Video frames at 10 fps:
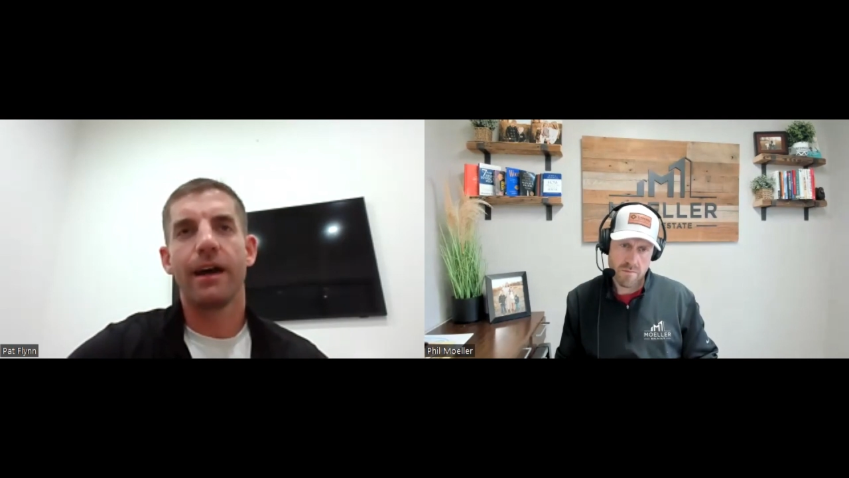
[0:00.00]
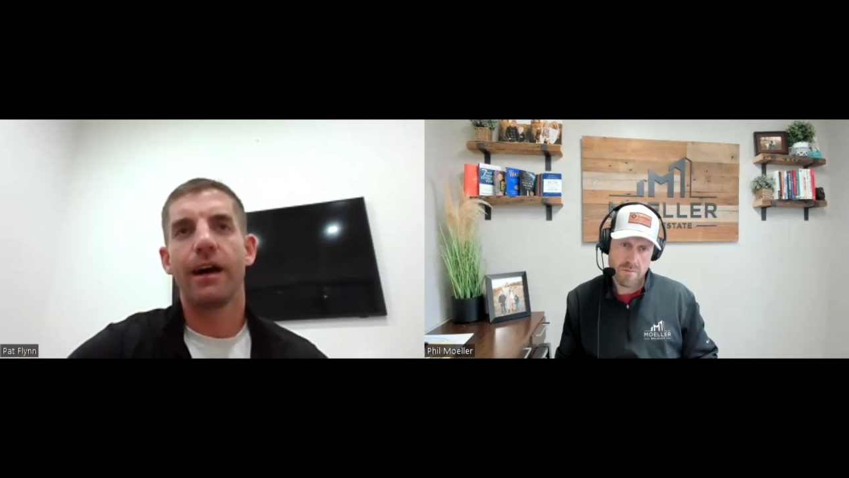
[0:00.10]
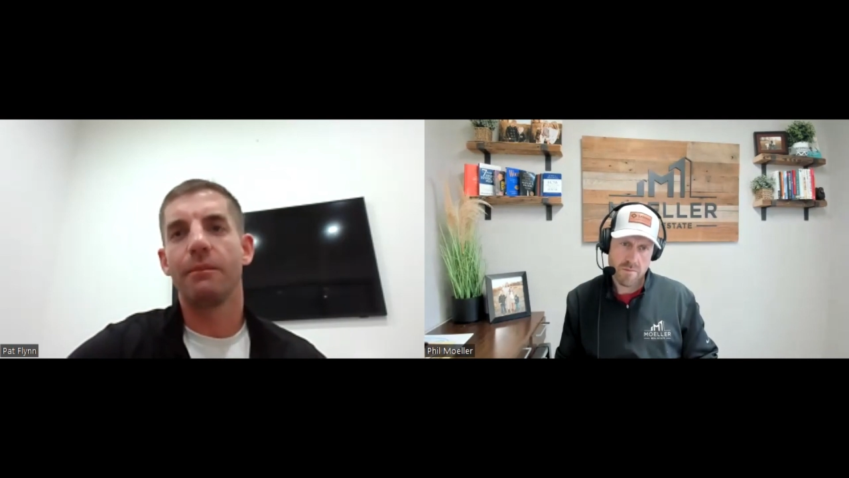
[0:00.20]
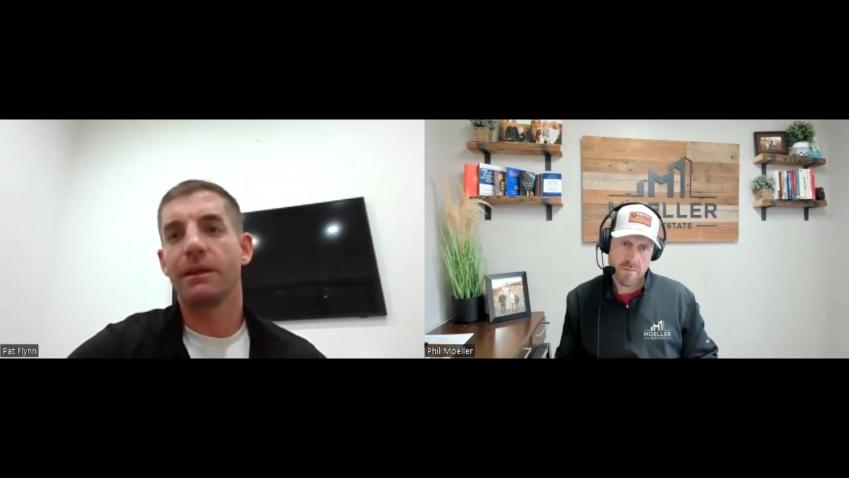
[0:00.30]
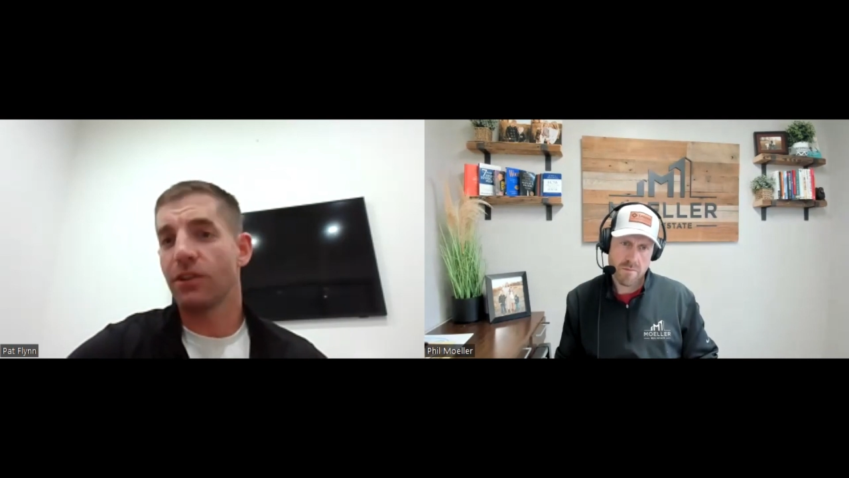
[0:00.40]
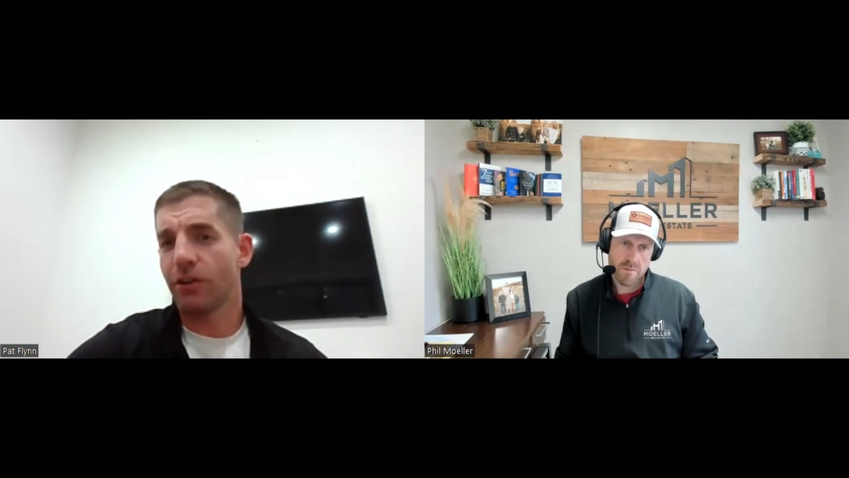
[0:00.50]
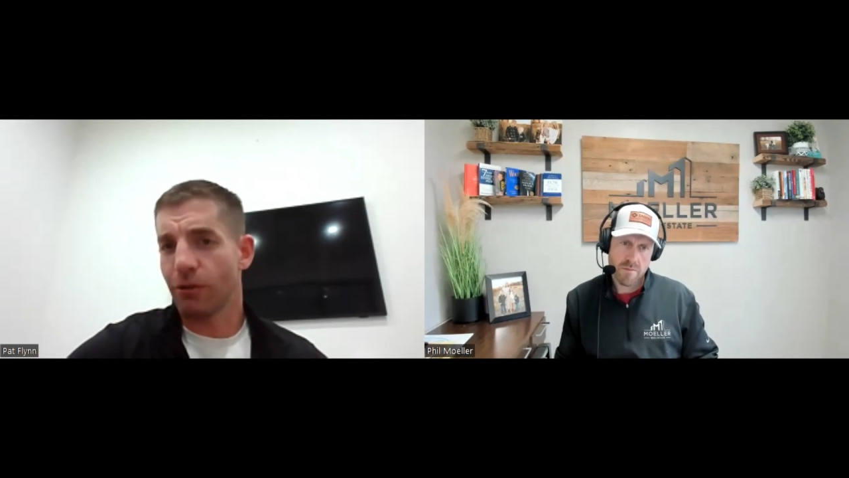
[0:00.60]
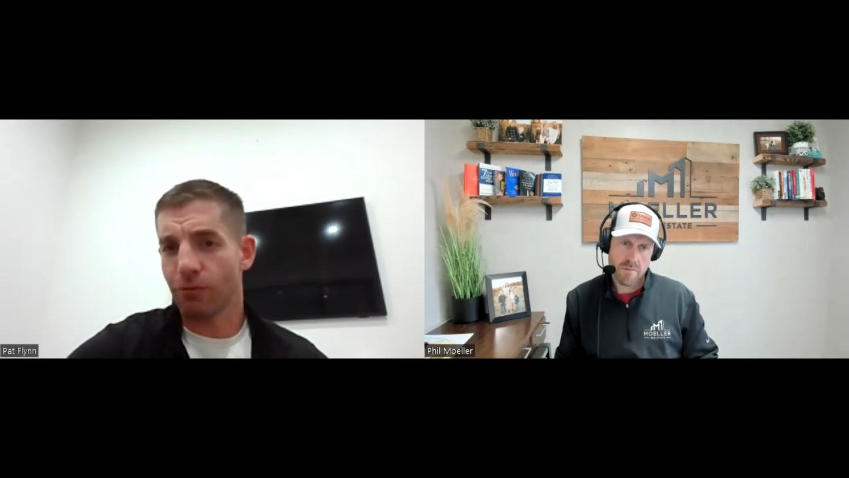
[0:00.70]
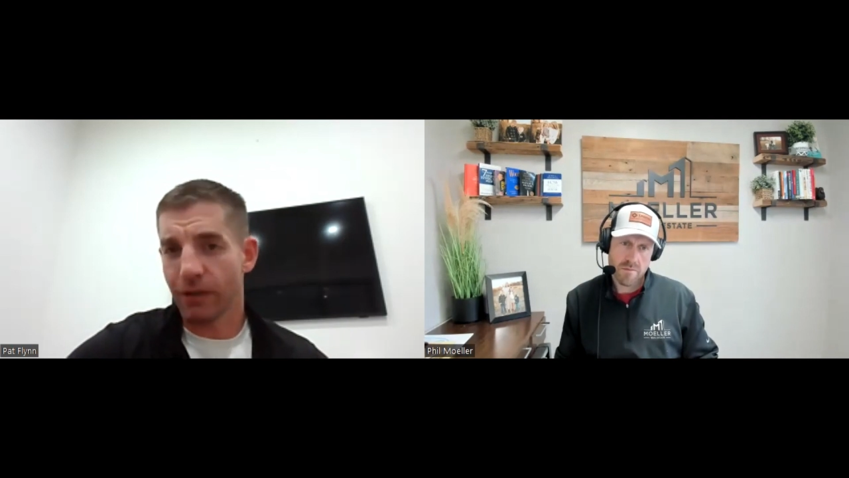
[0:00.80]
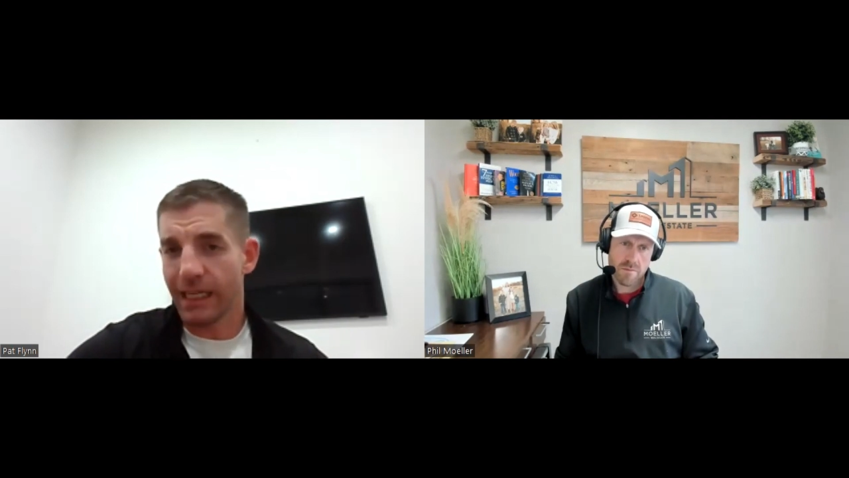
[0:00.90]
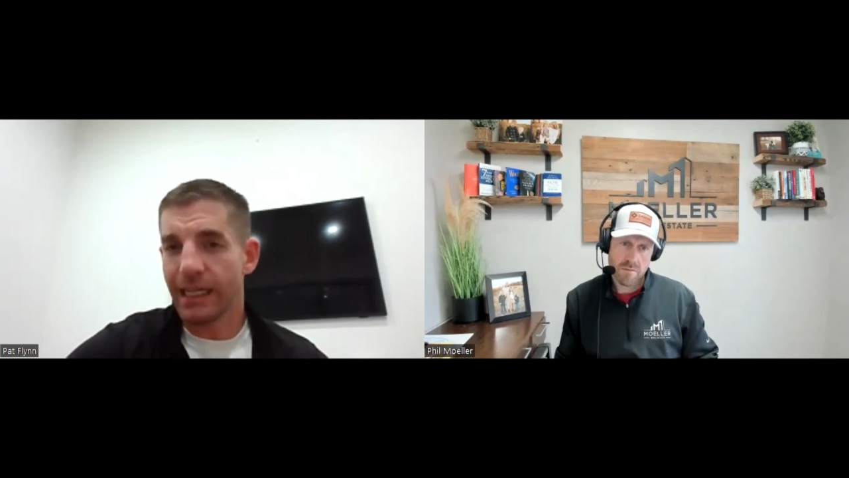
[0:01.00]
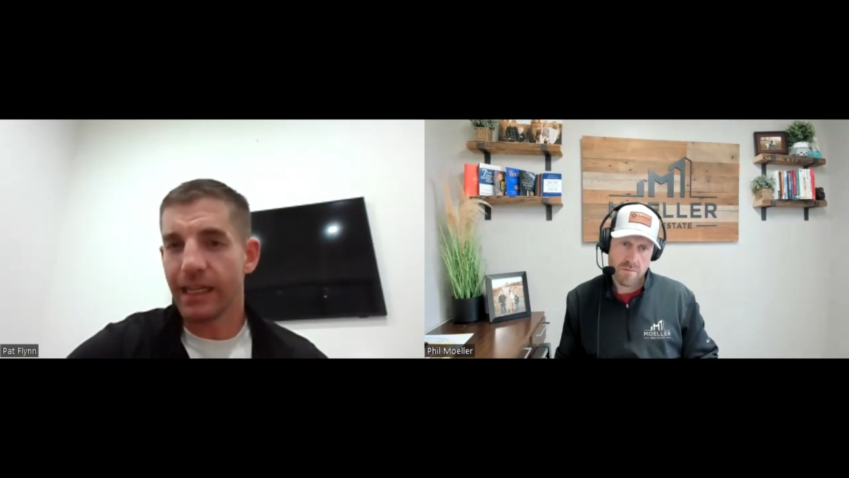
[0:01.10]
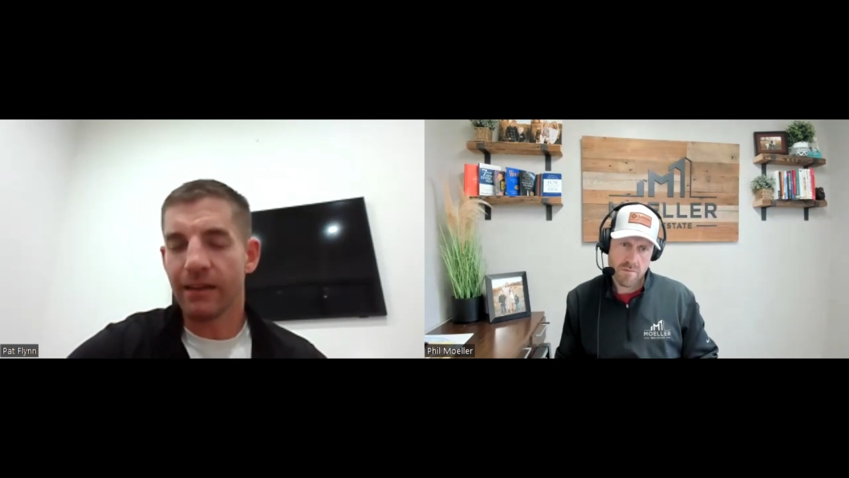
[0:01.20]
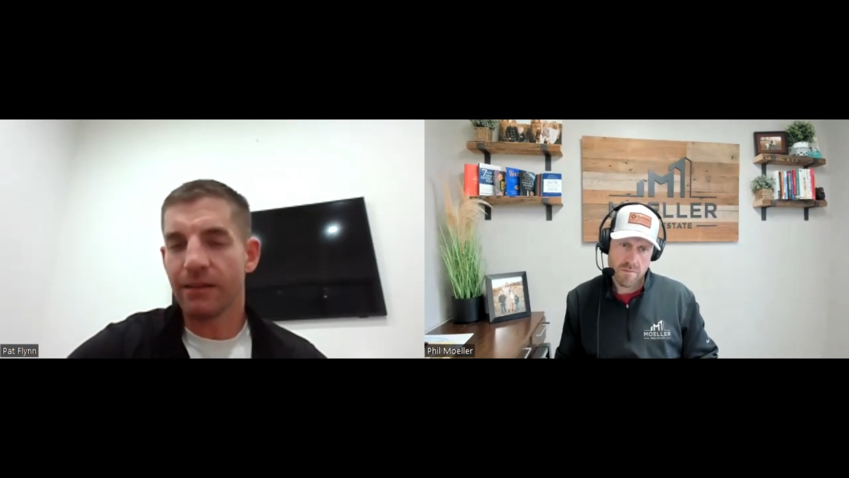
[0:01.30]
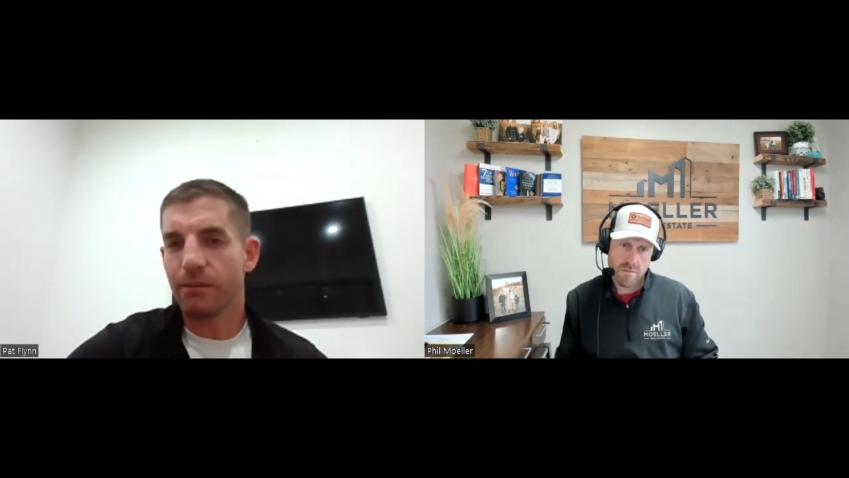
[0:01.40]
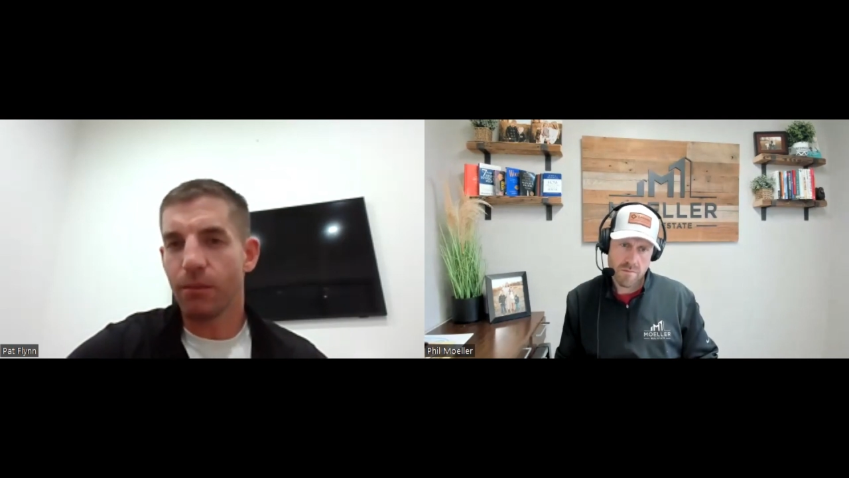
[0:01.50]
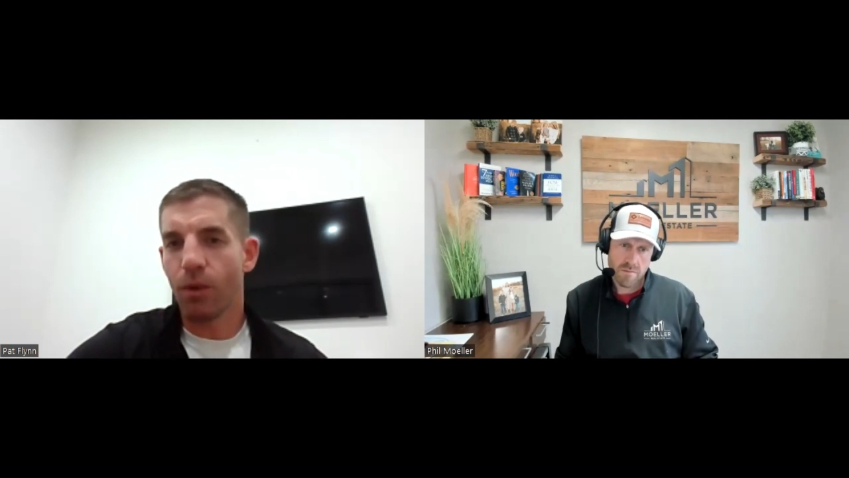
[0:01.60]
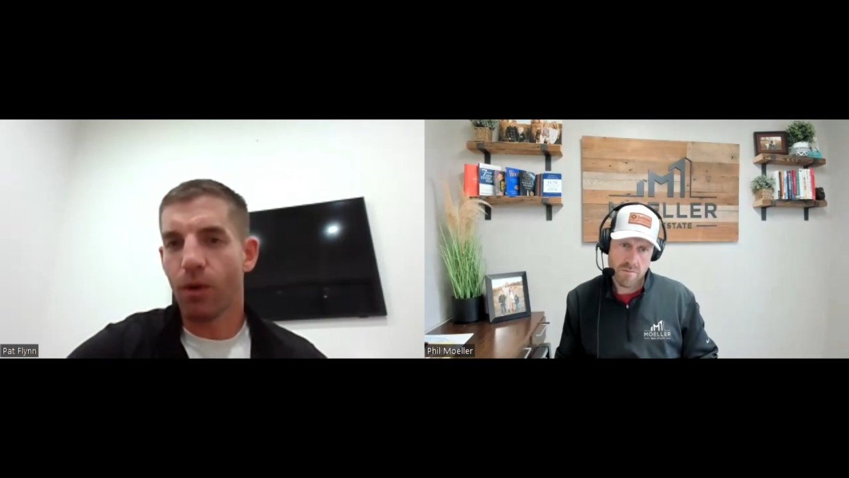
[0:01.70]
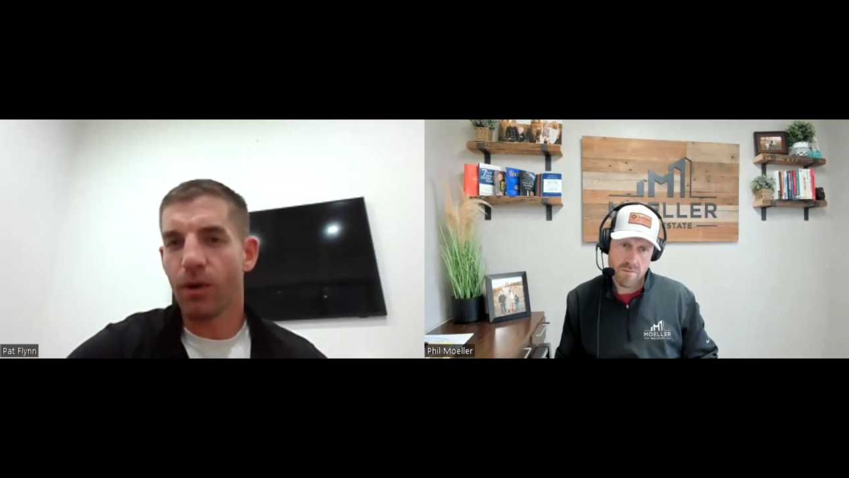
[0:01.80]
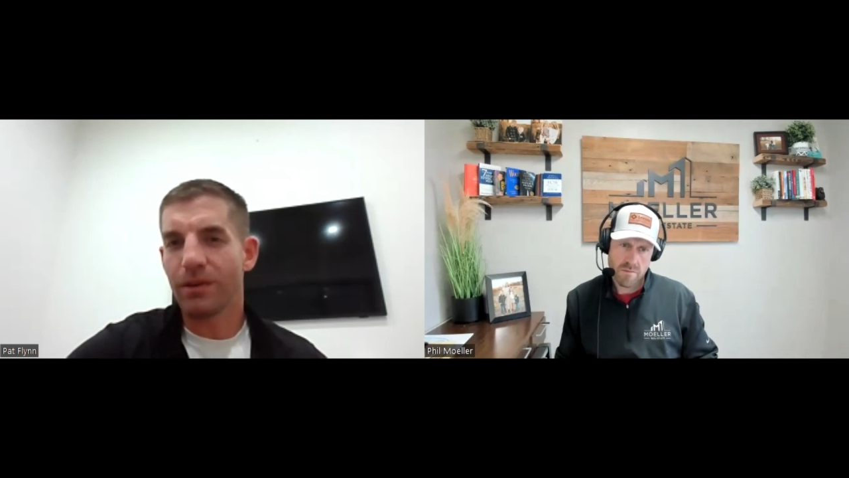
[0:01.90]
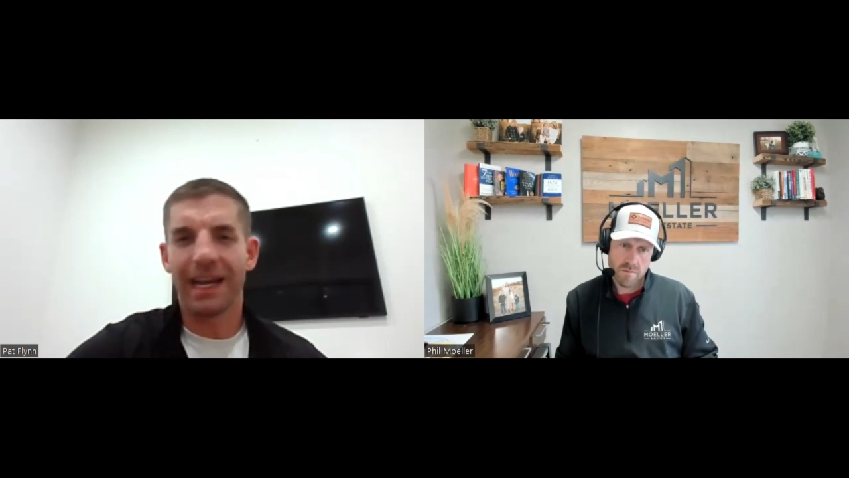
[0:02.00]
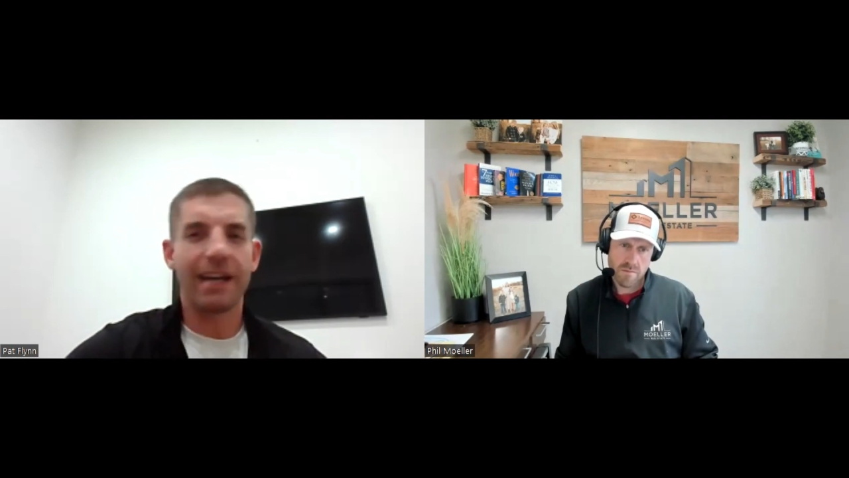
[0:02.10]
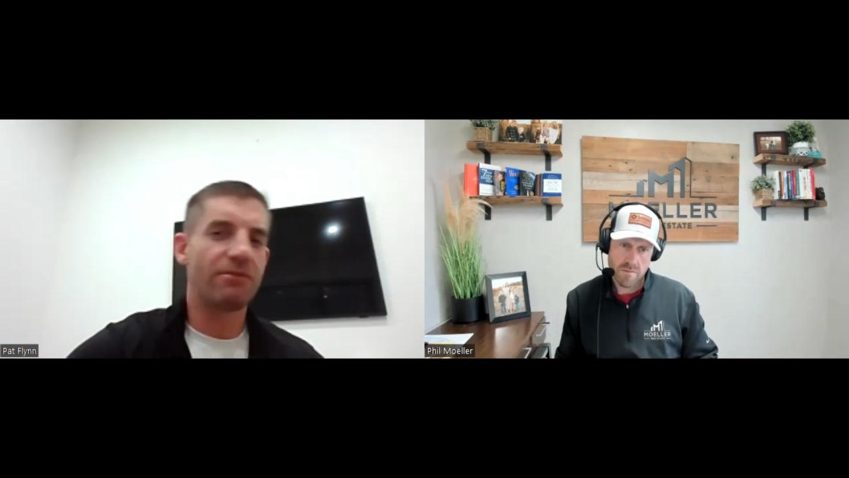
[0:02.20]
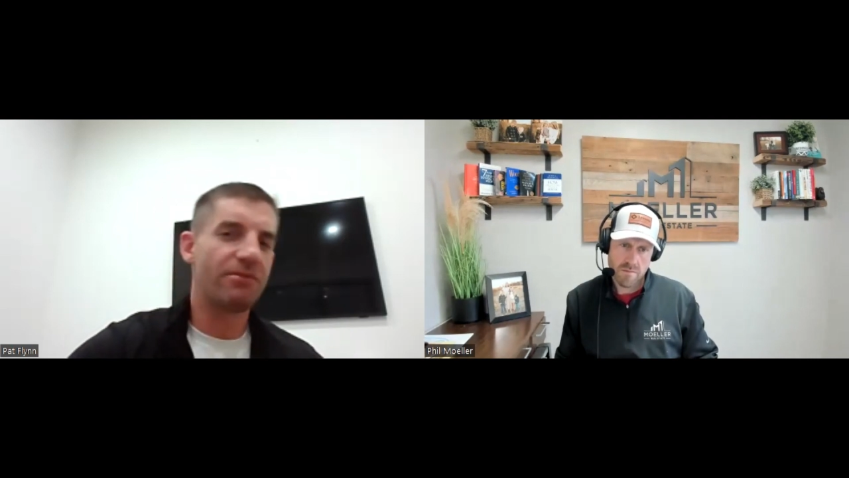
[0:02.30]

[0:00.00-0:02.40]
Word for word: Um, I started reading more kind of